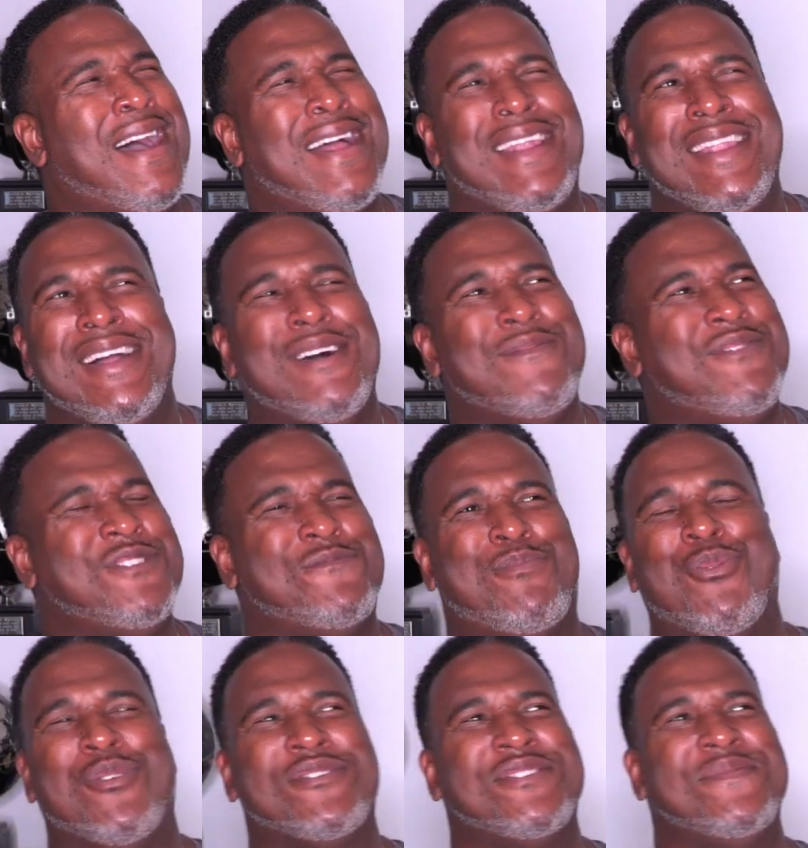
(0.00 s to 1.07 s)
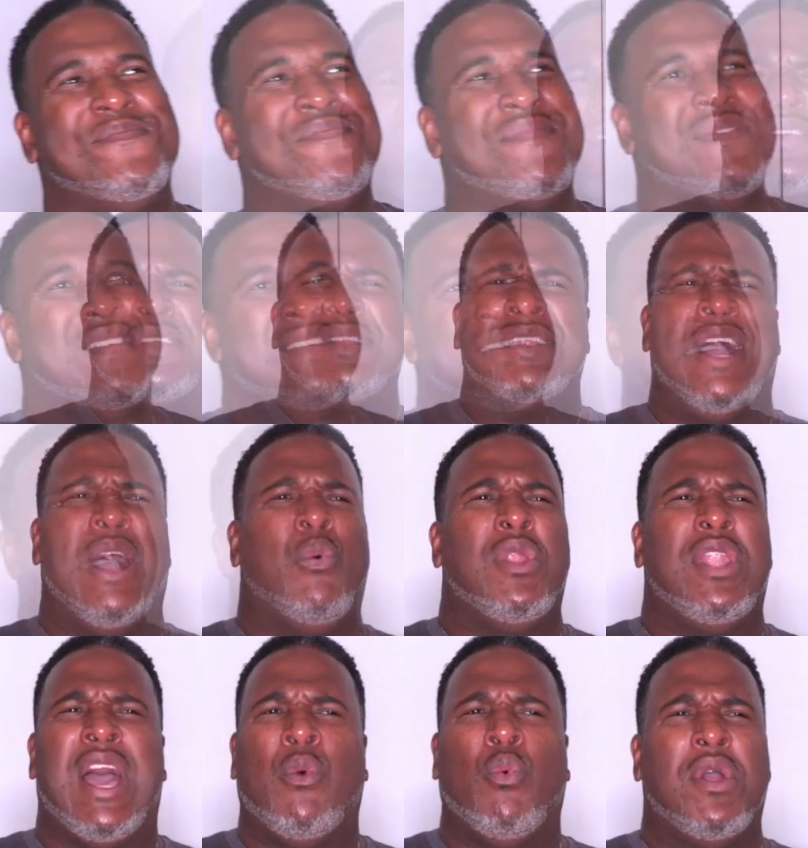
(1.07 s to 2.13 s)
I love this portion. I
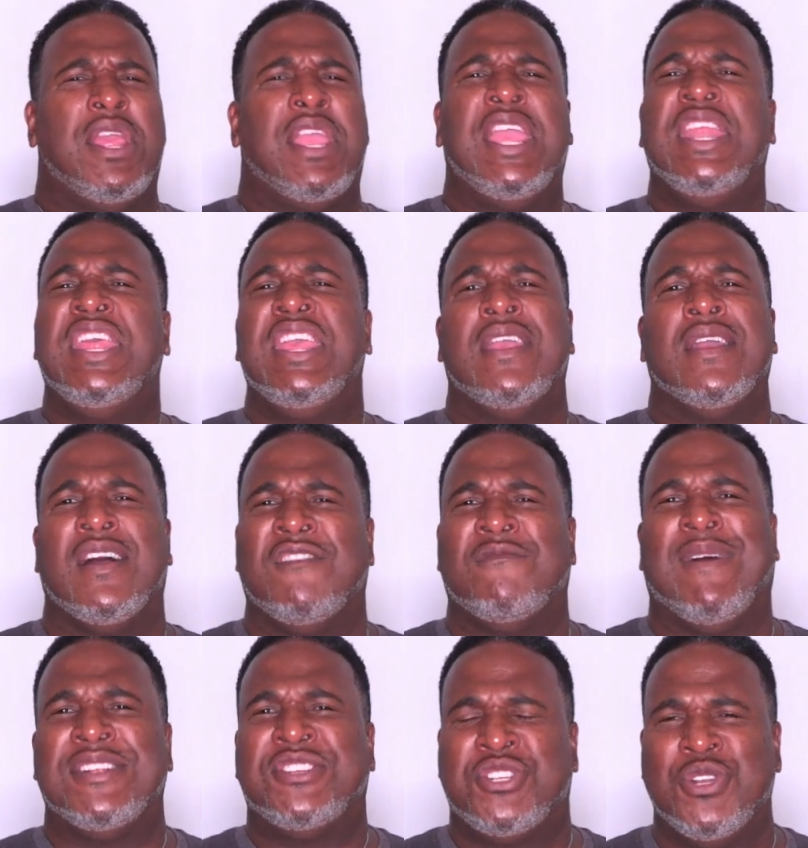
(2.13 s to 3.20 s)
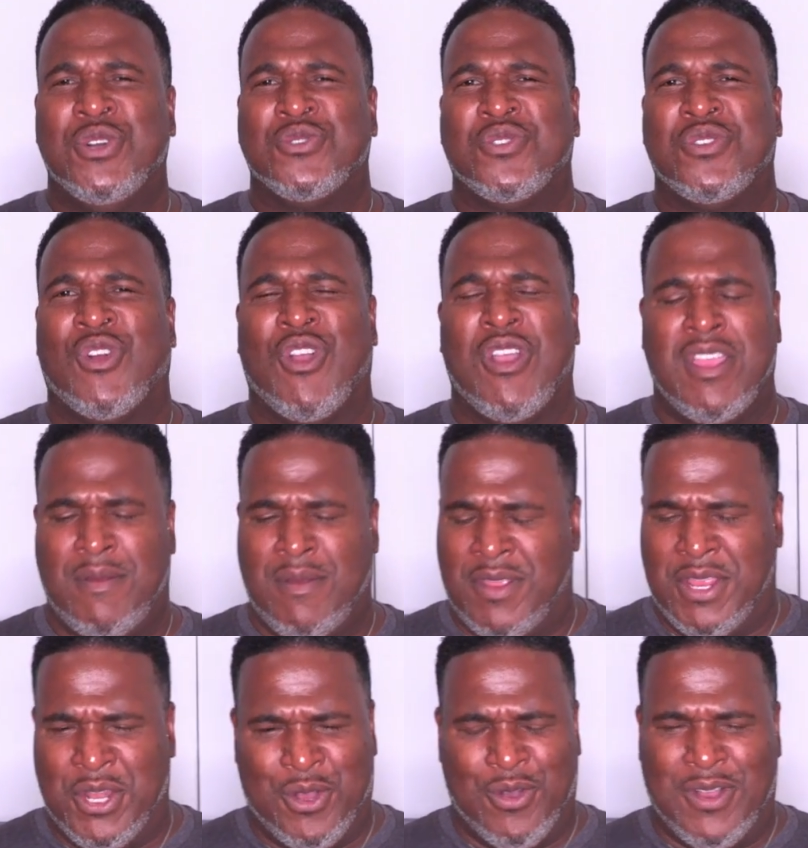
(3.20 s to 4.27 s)
would not want any of my children, or
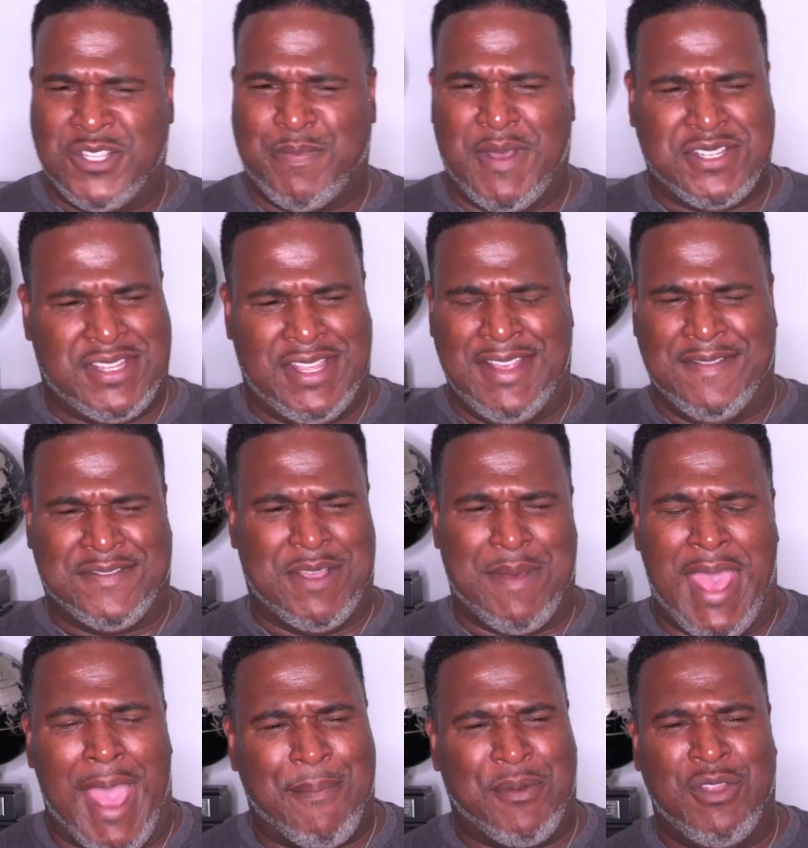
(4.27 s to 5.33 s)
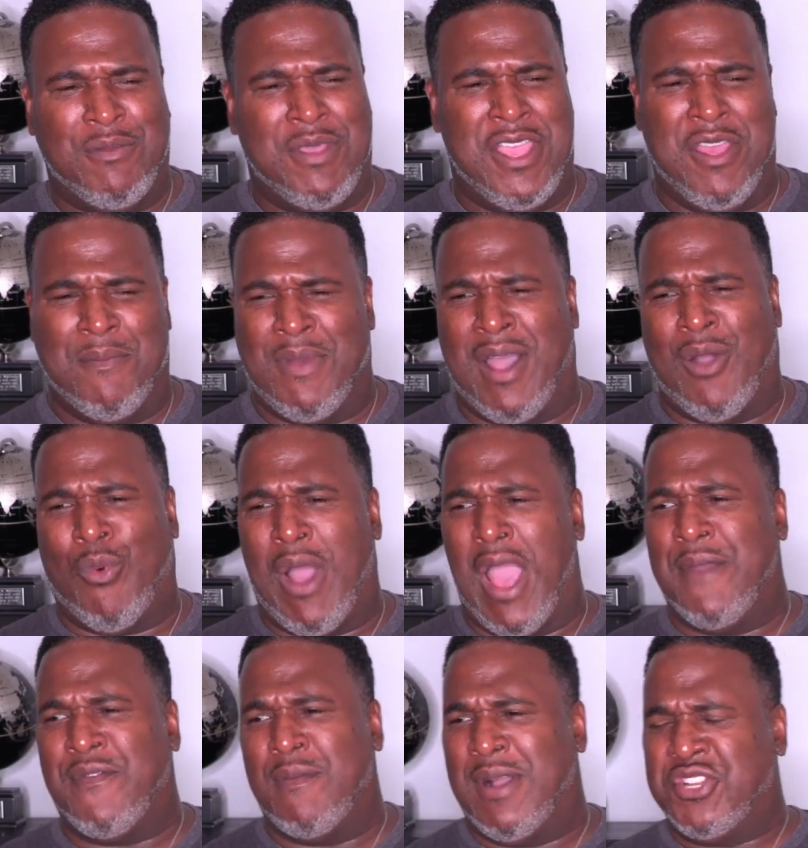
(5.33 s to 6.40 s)
you know, especially if something happened to me and my
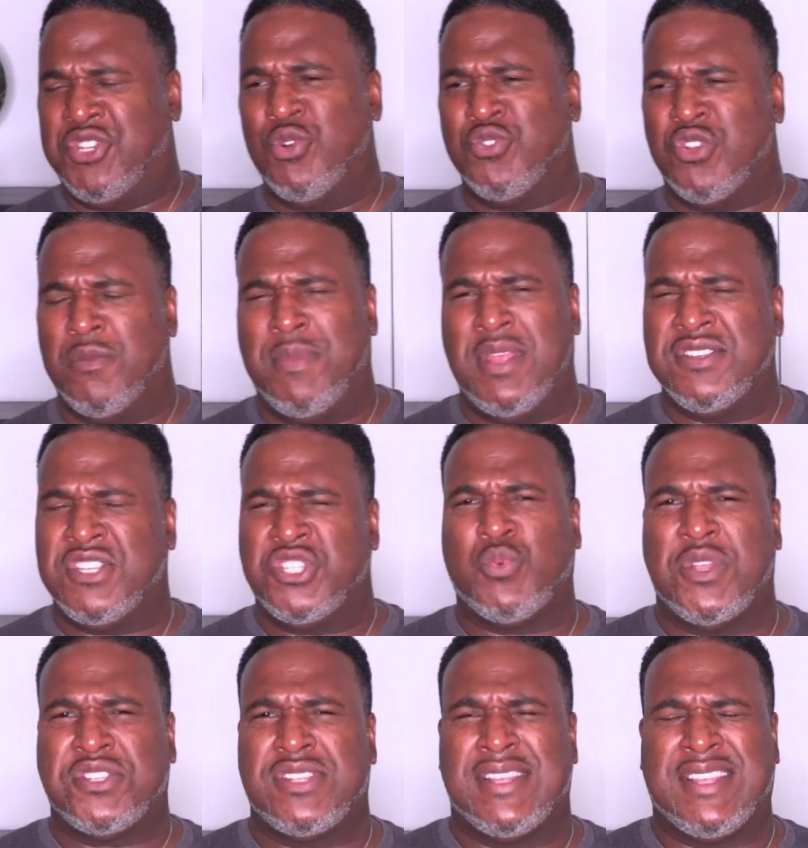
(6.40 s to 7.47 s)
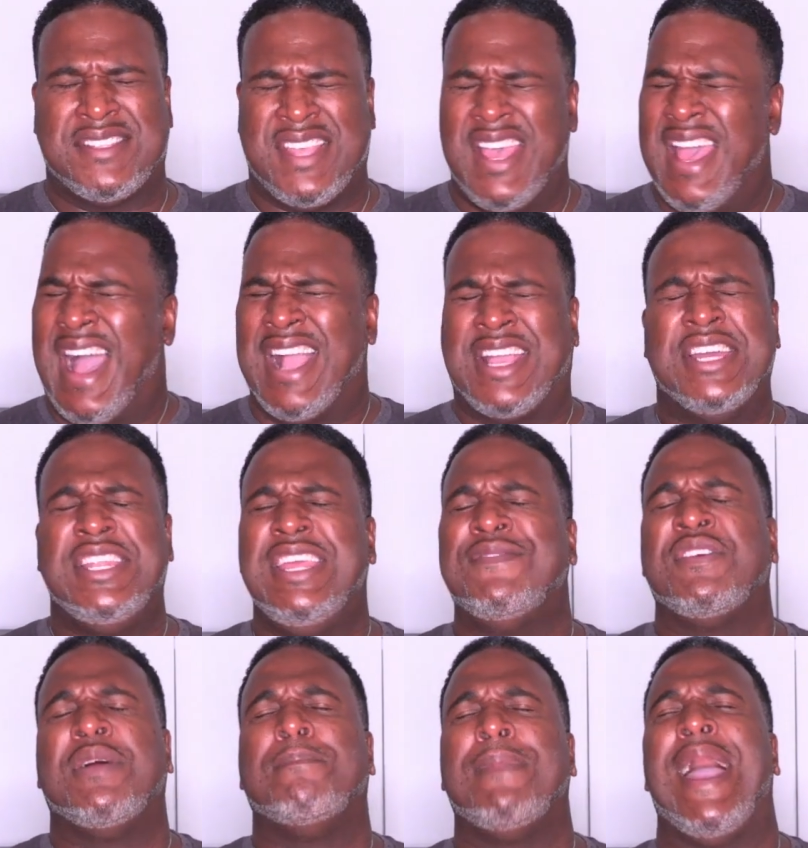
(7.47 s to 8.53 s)
wife and my children to be in a situation like this. I couldn't
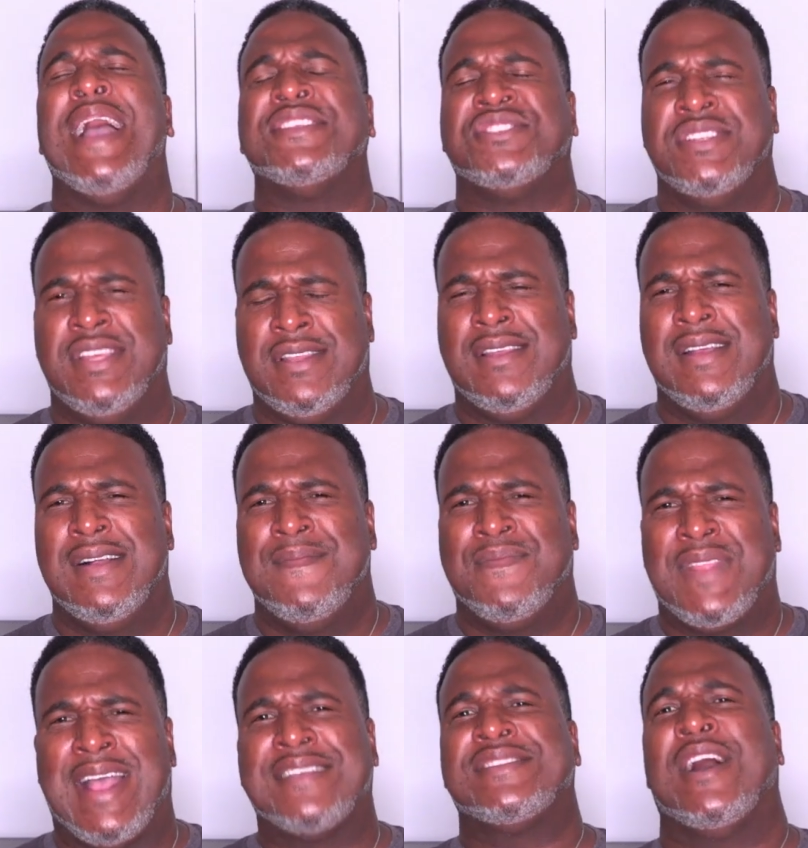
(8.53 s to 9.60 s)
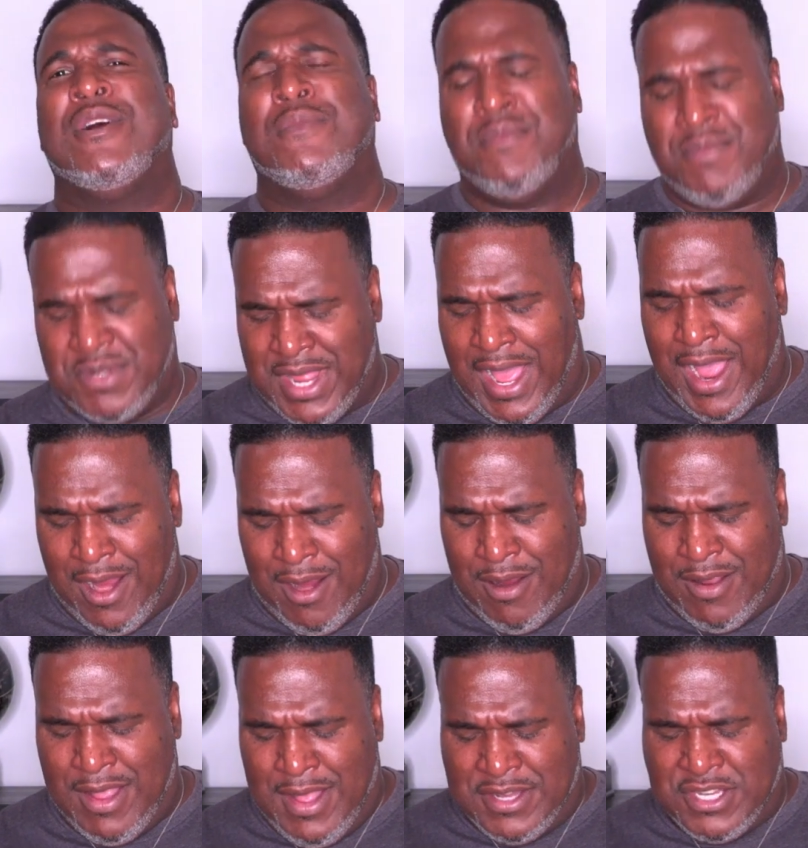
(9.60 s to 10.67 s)
even imagine it. That's how
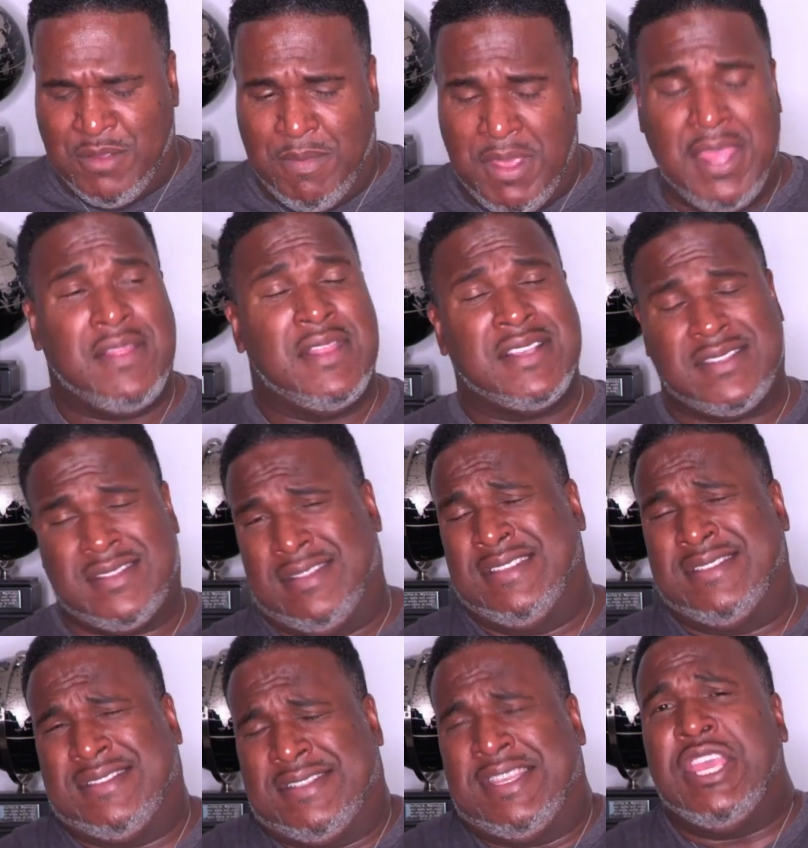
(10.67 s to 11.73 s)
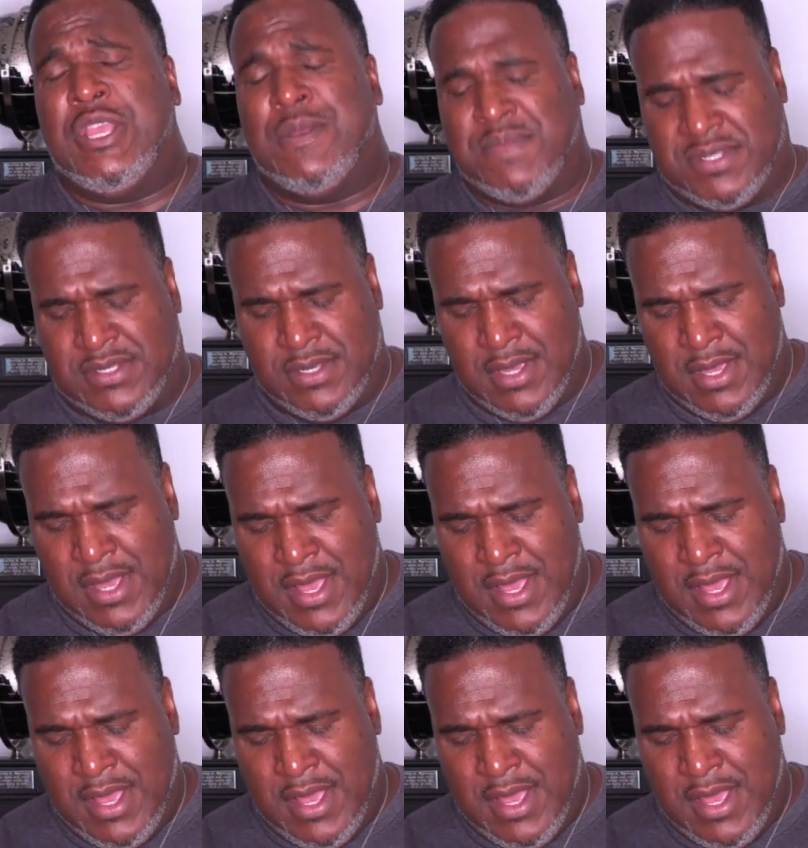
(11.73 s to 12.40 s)
dire to me this this seems.